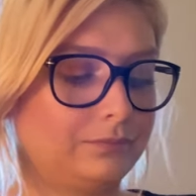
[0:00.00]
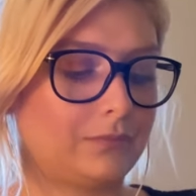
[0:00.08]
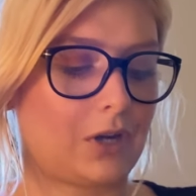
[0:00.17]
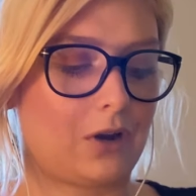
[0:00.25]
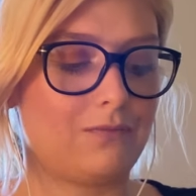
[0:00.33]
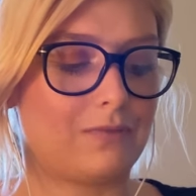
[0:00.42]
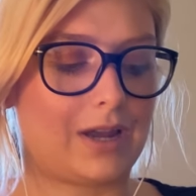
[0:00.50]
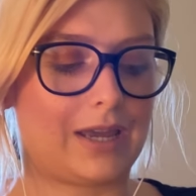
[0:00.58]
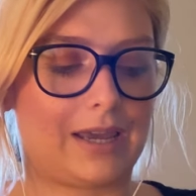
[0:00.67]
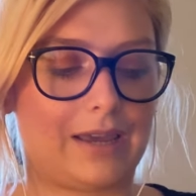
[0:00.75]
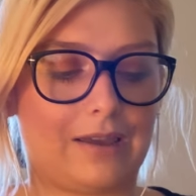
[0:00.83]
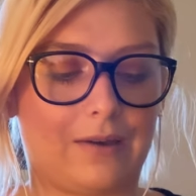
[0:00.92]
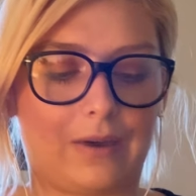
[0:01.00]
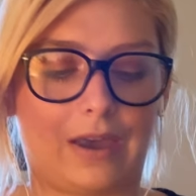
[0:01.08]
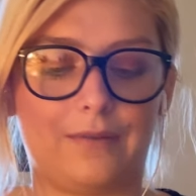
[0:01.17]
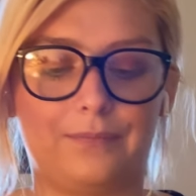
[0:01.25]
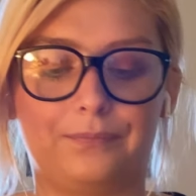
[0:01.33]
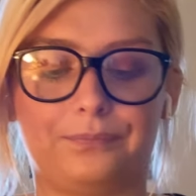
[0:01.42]
All right,
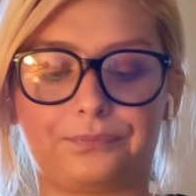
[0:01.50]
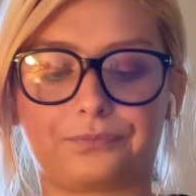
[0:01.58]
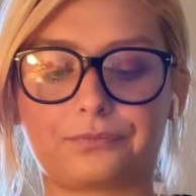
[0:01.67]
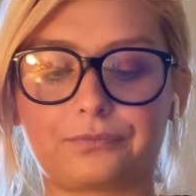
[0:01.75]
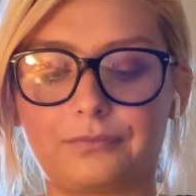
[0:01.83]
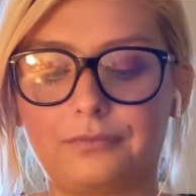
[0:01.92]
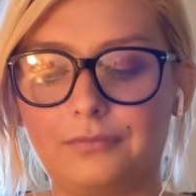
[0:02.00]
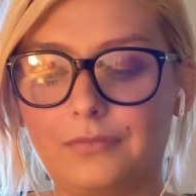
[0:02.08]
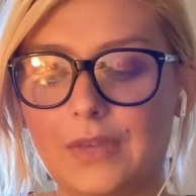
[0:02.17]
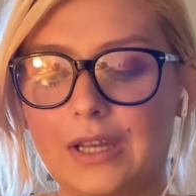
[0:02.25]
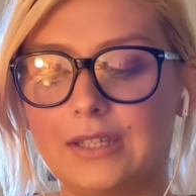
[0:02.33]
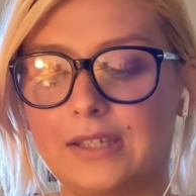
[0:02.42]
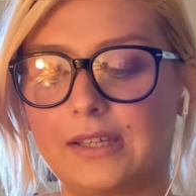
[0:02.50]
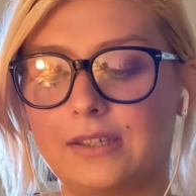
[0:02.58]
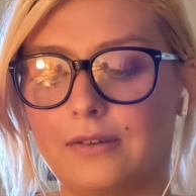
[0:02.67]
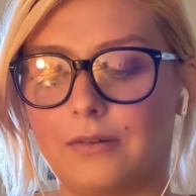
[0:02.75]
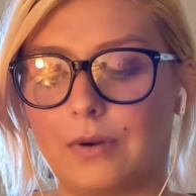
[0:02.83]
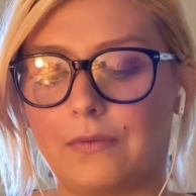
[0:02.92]
okay.
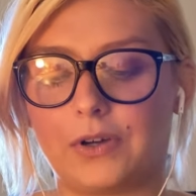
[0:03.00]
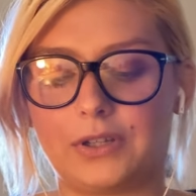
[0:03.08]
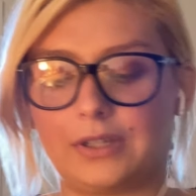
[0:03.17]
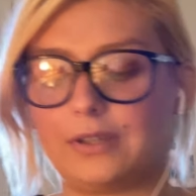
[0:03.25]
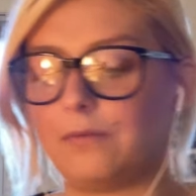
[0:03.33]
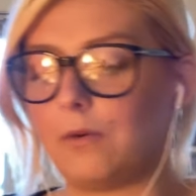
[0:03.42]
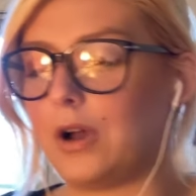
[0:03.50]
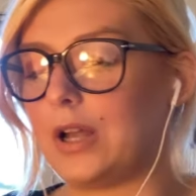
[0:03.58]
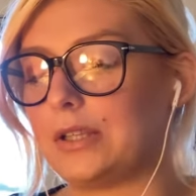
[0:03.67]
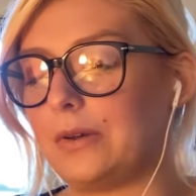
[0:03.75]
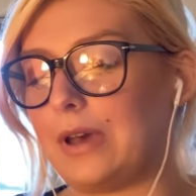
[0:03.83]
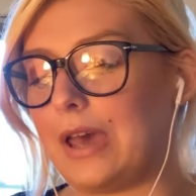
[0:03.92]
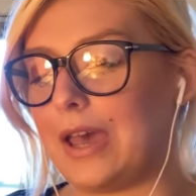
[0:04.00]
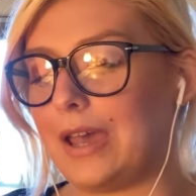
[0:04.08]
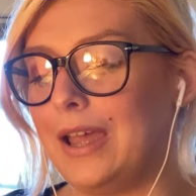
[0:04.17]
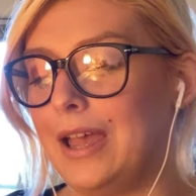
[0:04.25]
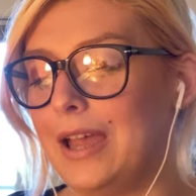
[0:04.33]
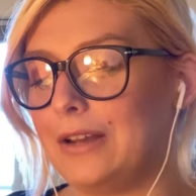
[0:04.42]
Reverse Six of Wands.
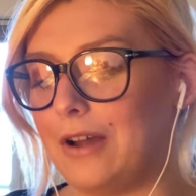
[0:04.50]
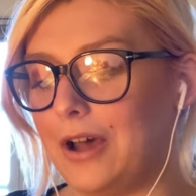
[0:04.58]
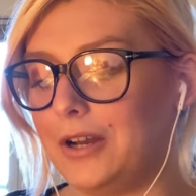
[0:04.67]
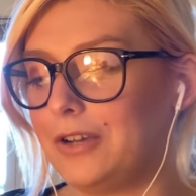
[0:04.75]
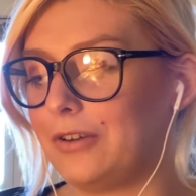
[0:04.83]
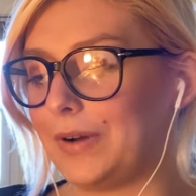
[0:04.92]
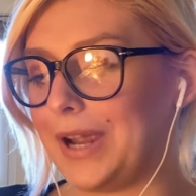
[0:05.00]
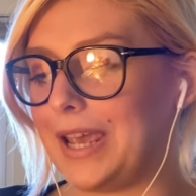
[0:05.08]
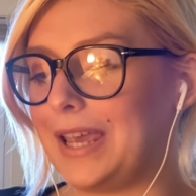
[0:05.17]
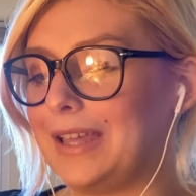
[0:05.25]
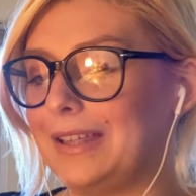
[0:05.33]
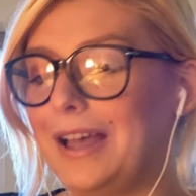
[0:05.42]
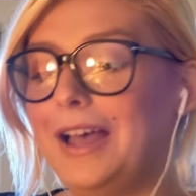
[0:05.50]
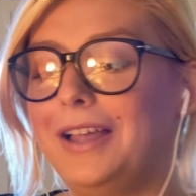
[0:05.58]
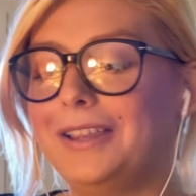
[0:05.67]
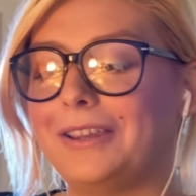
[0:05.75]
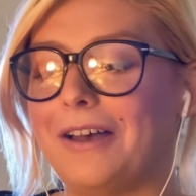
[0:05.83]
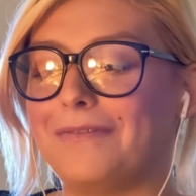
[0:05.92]
Okay, not a great
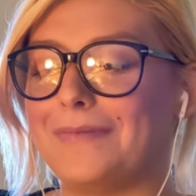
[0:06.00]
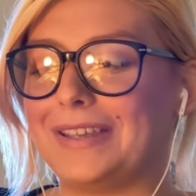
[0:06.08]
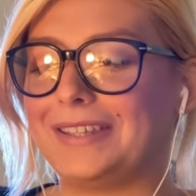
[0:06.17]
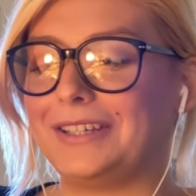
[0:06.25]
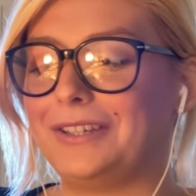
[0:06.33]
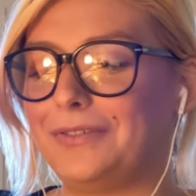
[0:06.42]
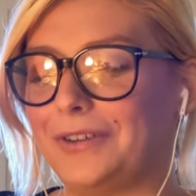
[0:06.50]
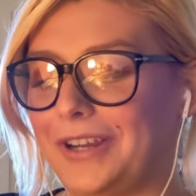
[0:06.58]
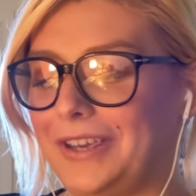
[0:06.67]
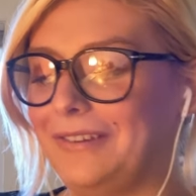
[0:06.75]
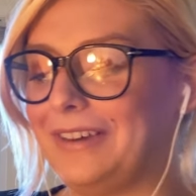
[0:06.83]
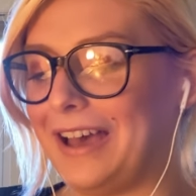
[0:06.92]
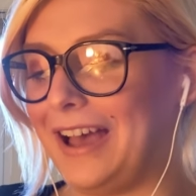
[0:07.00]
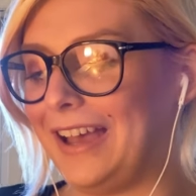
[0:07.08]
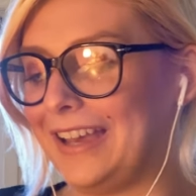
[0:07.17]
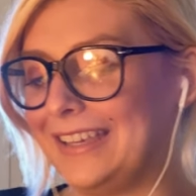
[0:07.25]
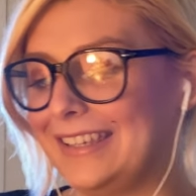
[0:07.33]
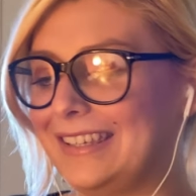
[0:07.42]
love message for you
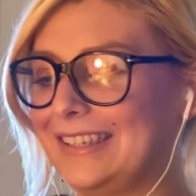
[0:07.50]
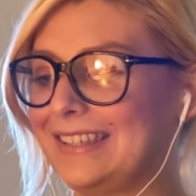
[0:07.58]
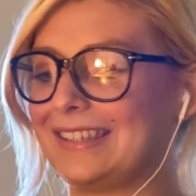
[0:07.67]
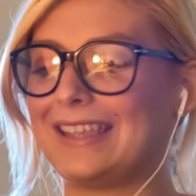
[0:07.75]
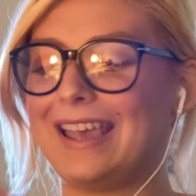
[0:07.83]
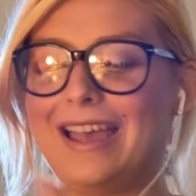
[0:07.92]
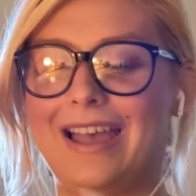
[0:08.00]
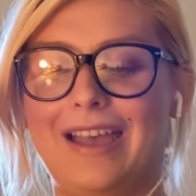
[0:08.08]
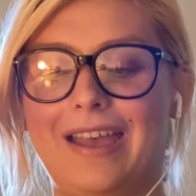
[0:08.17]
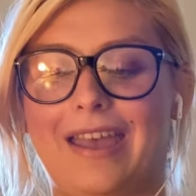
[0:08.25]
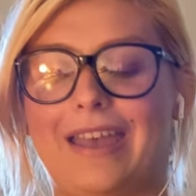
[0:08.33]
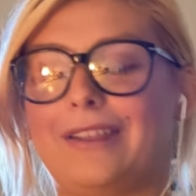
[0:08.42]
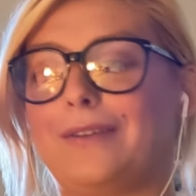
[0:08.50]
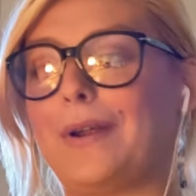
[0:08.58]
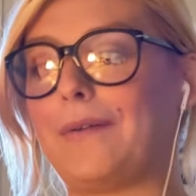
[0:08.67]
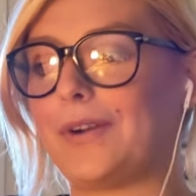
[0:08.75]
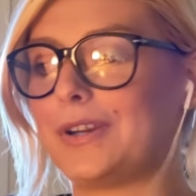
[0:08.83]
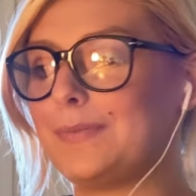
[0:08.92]
guys. And the
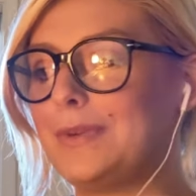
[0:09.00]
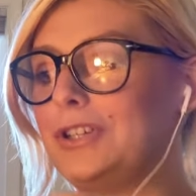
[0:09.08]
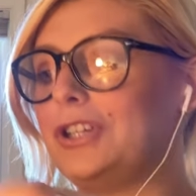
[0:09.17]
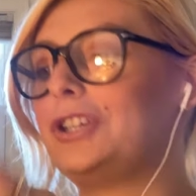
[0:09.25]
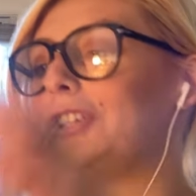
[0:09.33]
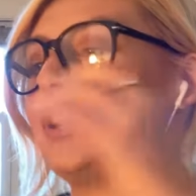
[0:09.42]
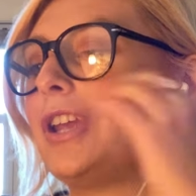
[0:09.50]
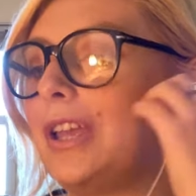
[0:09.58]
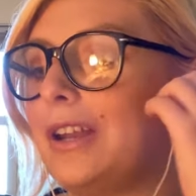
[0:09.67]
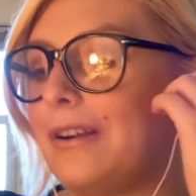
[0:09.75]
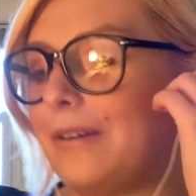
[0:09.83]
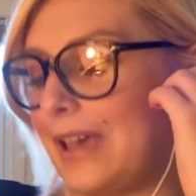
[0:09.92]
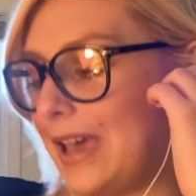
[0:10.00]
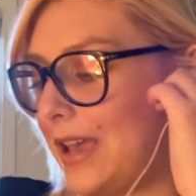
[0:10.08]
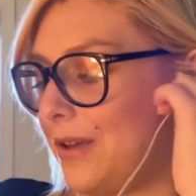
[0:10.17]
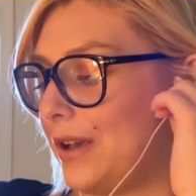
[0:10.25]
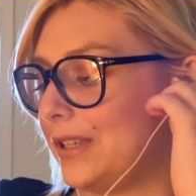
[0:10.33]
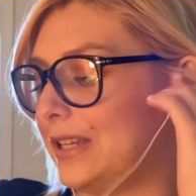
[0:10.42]
reverse Magician.
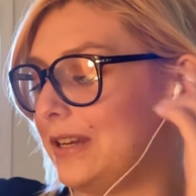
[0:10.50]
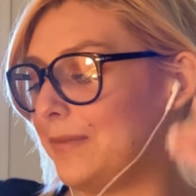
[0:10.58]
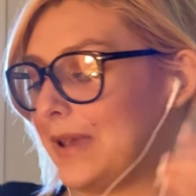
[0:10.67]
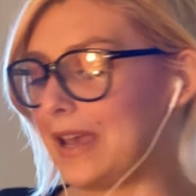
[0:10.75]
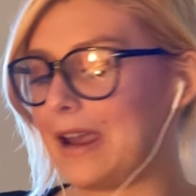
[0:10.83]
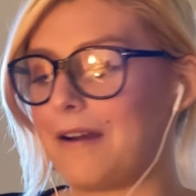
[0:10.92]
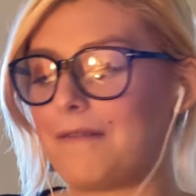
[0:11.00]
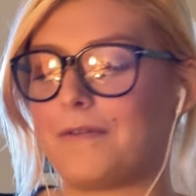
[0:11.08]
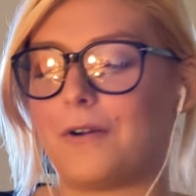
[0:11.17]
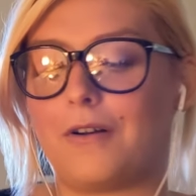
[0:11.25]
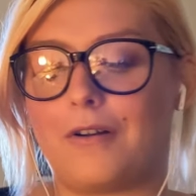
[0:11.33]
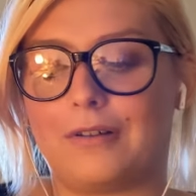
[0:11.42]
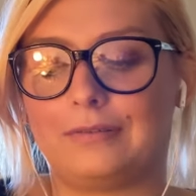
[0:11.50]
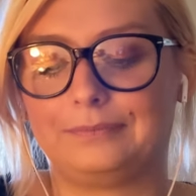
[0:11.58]
Okay, you guys need to be careful.